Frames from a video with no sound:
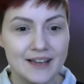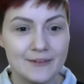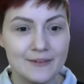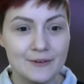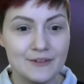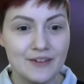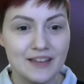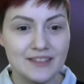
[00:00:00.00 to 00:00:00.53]

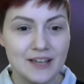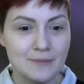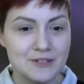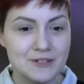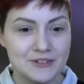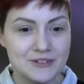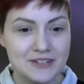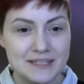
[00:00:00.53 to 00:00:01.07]
We've had the
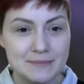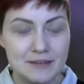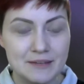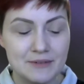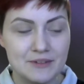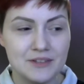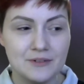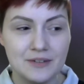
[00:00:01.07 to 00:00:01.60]
opportunity to meet
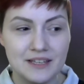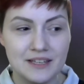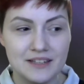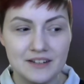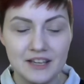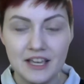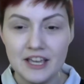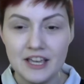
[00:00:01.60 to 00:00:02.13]
with you
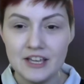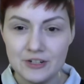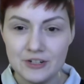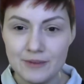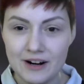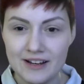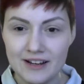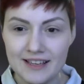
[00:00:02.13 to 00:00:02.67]
in
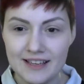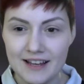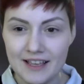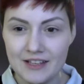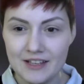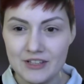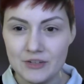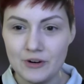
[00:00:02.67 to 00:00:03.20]
Newmarket,
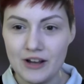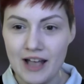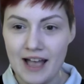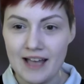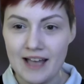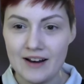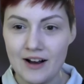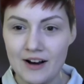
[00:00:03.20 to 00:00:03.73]
and you were
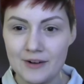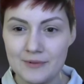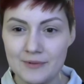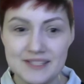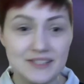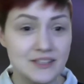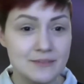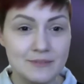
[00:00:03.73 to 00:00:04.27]
at our
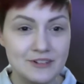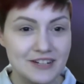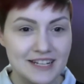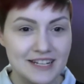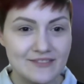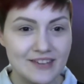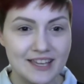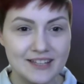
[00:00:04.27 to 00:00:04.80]
recent
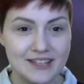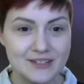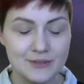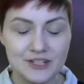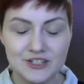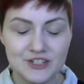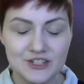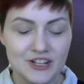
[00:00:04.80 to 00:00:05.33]
community event,
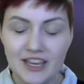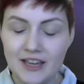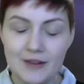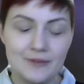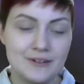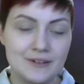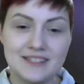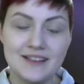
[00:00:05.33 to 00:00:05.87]
which
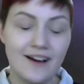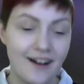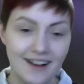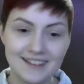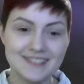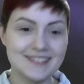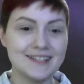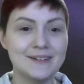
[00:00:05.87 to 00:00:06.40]
was
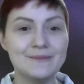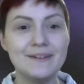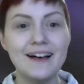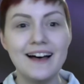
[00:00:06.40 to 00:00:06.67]
awesome.